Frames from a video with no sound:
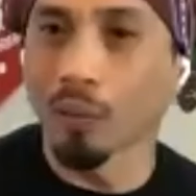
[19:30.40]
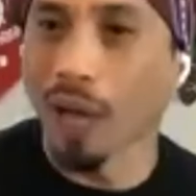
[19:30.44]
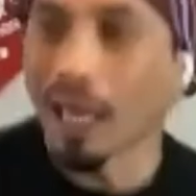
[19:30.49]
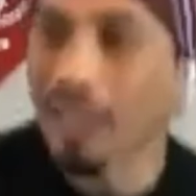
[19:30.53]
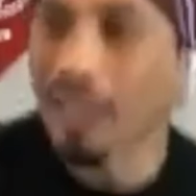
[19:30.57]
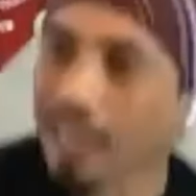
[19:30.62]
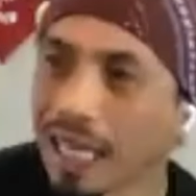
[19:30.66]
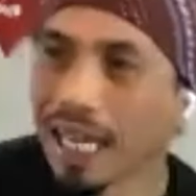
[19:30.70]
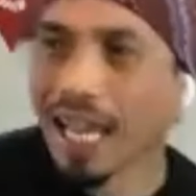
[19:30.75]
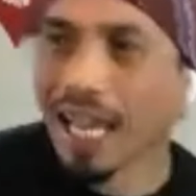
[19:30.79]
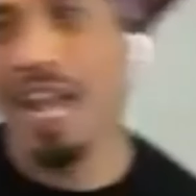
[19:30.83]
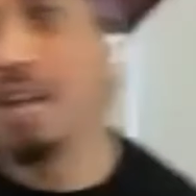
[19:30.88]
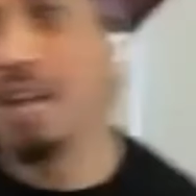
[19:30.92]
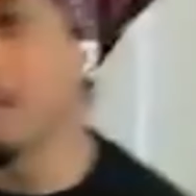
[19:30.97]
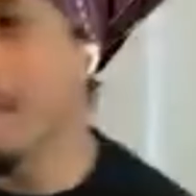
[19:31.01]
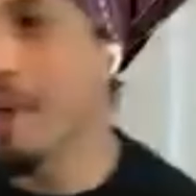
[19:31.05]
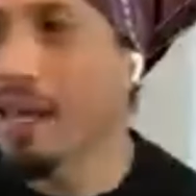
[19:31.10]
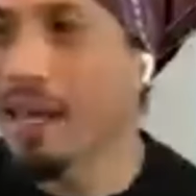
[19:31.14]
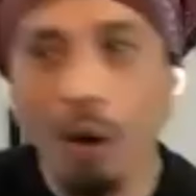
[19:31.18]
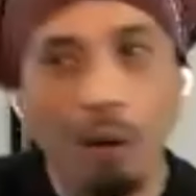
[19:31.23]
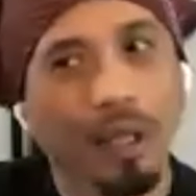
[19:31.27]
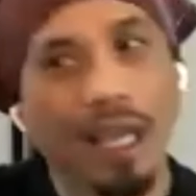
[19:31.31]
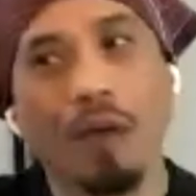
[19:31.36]
then we were like, hey
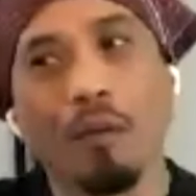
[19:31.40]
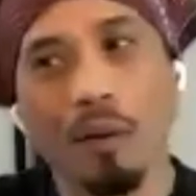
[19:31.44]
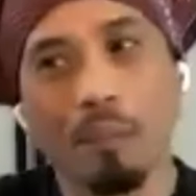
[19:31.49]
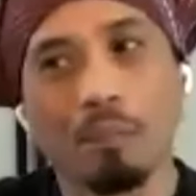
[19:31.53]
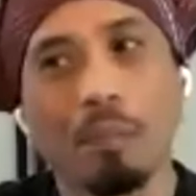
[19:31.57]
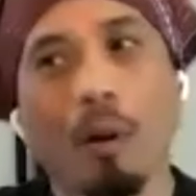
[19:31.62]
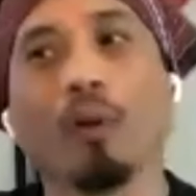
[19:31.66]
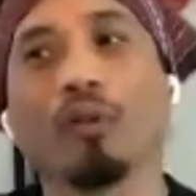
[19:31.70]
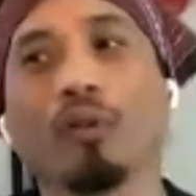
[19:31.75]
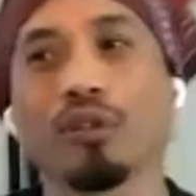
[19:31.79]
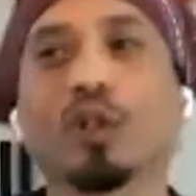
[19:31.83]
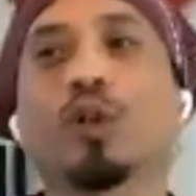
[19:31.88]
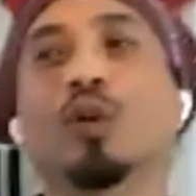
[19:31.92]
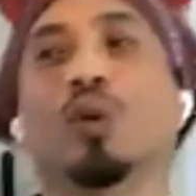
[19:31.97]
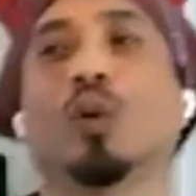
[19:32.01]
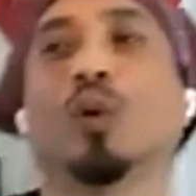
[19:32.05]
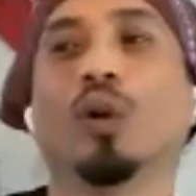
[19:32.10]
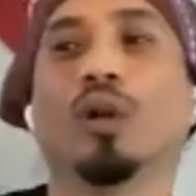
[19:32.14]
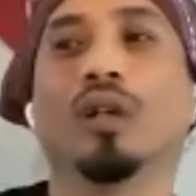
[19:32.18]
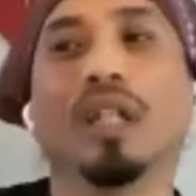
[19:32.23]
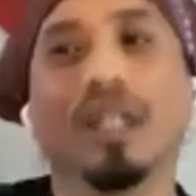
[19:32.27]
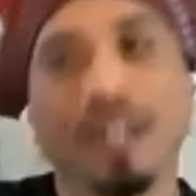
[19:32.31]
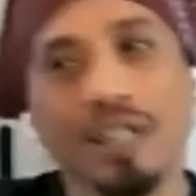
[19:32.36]
man, okay, we're both
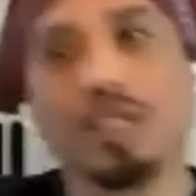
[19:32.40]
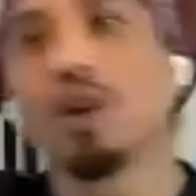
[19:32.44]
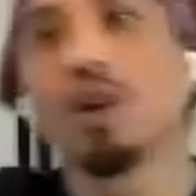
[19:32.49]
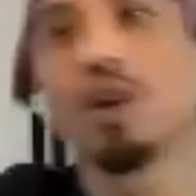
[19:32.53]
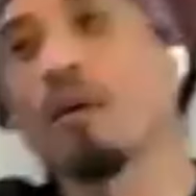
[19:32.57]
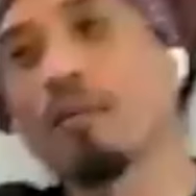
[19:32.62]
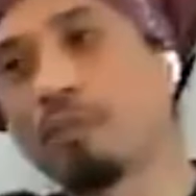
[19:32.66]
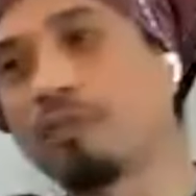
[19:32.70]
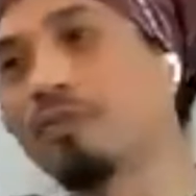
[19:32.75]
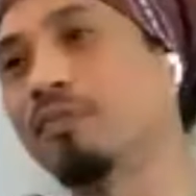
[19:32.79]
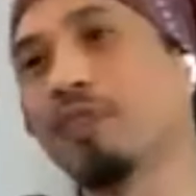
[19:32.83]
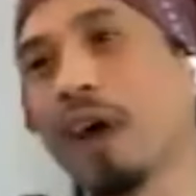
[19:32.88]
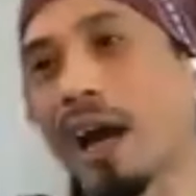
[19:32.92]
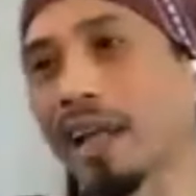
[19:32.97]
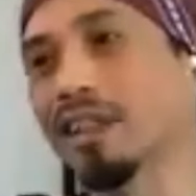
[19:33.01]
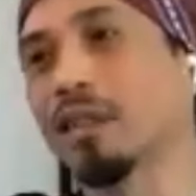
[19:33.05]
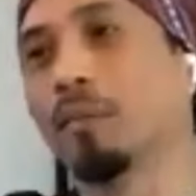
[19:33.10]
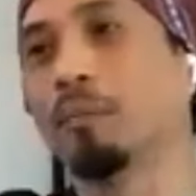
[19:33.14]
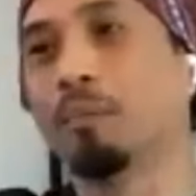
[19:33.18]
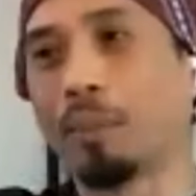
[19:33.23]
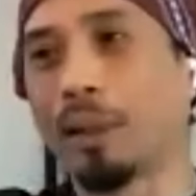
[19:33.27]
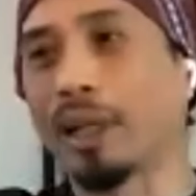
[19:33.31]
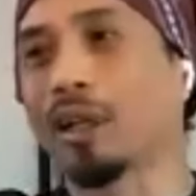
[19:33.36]
cool. Let's go
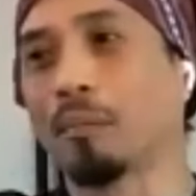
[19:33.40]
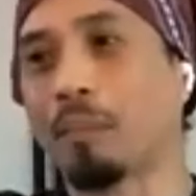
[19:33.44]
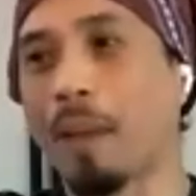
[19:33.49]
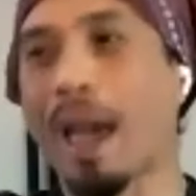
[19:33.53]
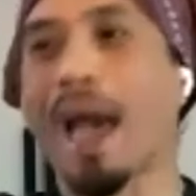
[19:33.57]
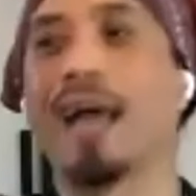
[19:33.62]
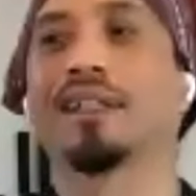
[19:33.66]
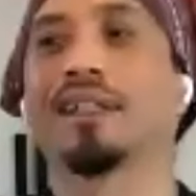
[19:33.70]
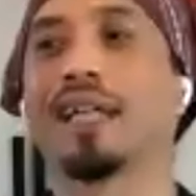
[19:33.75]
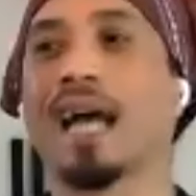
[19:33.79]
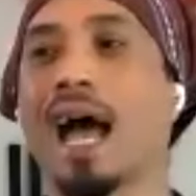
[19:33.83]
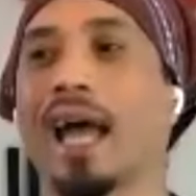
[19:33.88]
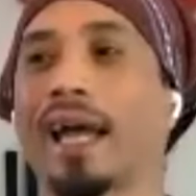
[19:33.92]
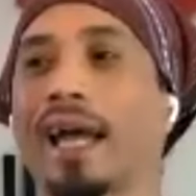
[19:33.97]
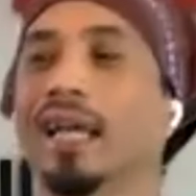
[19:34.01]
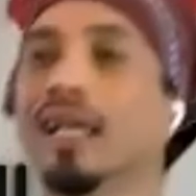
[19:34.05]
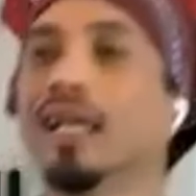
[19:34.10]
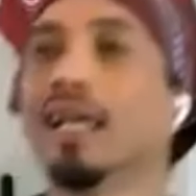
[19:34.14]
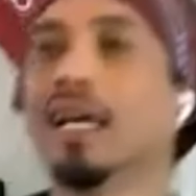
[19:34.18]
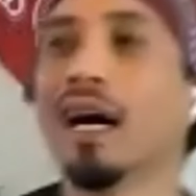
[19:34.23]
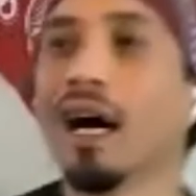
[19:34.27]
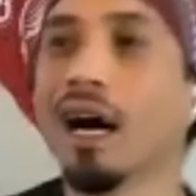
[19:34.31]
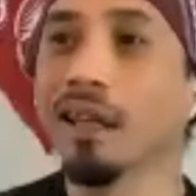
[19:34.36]
fight the bigger bad guy.
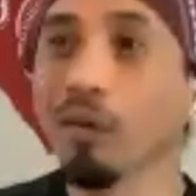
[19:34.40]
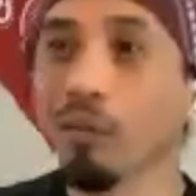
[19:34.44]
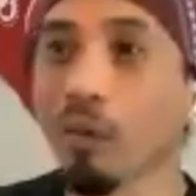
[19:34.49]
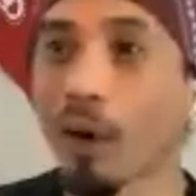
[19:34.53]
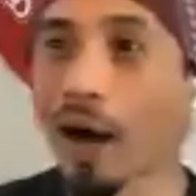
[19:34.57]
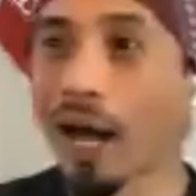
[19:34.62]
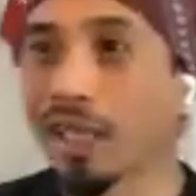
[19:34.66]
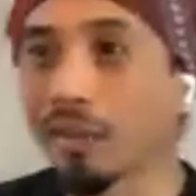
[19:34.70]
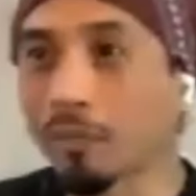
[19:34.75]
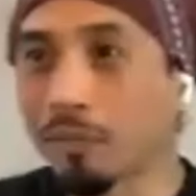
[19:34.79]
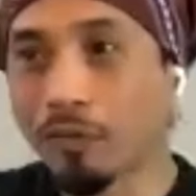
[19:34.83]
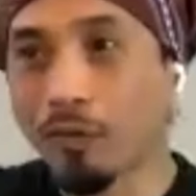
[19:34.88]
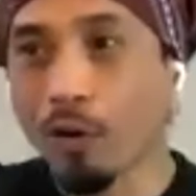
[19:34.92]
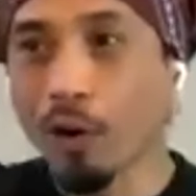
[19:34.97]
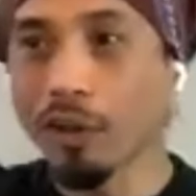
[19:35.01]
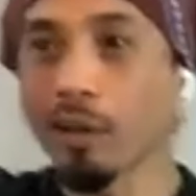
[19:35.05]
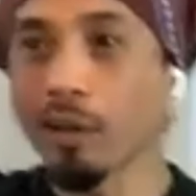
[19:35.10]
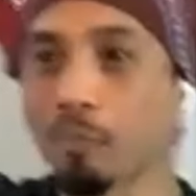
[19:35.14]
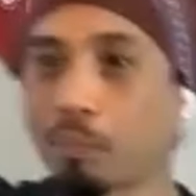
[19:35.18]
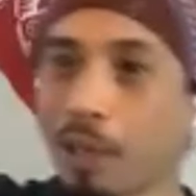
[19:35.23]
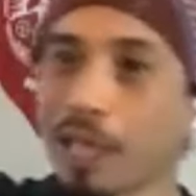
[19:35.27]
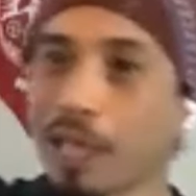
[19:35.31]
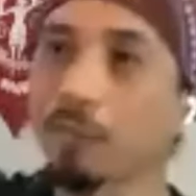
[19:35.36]
Otherwise,
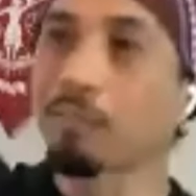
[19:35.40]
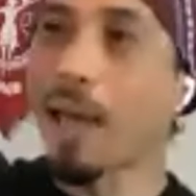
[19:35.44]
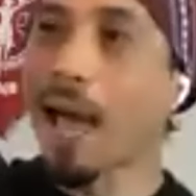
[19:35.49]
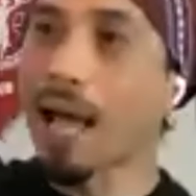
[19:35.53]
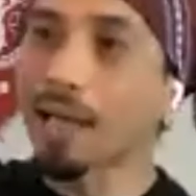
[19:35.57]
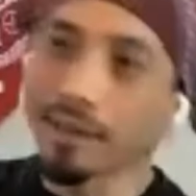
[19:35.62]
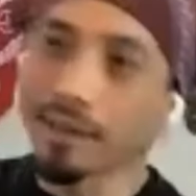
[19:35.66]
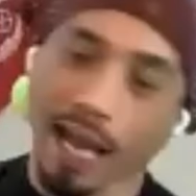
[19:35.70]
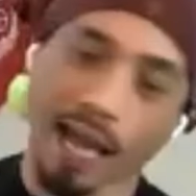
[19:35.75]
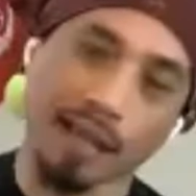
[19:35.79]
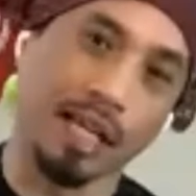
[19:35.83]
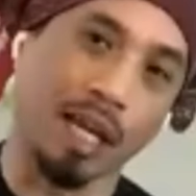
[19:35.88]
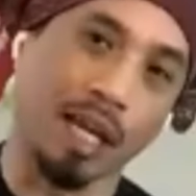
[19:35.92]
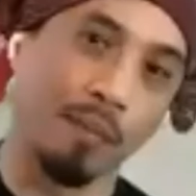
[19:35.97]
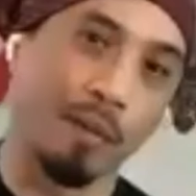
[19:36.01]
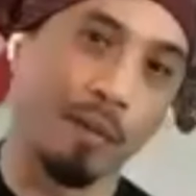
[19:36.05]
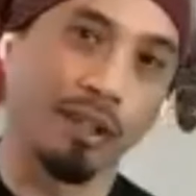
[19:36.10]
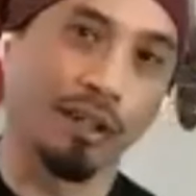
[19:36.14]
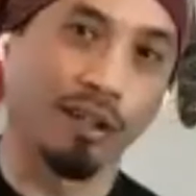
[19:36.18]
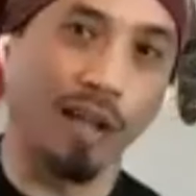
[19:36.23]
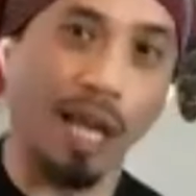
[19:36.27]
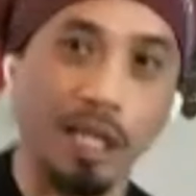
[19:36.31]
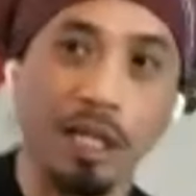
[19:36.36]
before the big bad guy
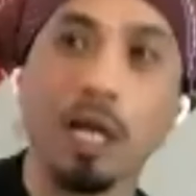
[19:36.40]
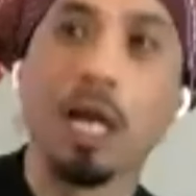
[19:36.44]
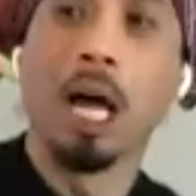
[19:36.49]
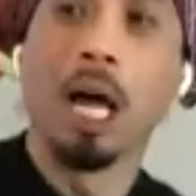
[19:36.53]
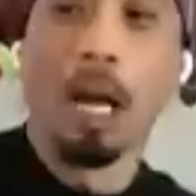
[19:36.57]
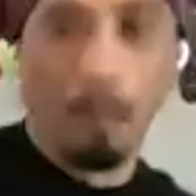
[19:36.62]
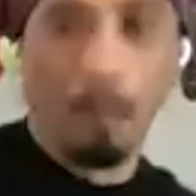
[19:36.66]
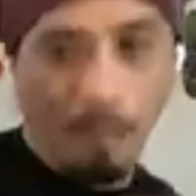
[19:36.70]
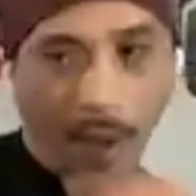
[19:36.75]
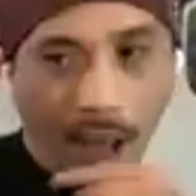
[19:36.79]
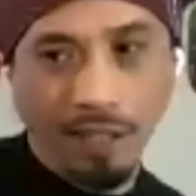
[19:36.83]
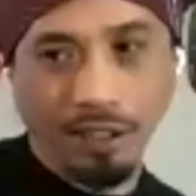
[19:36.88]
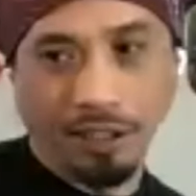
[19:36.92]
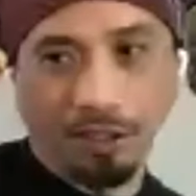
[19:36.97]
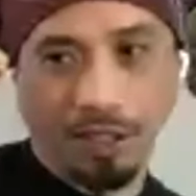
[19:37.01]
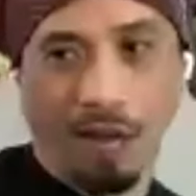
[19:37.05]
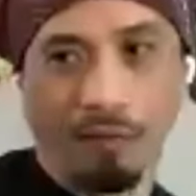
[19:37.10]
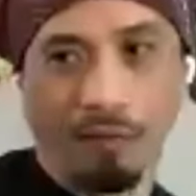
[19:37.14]
came in, they're like, my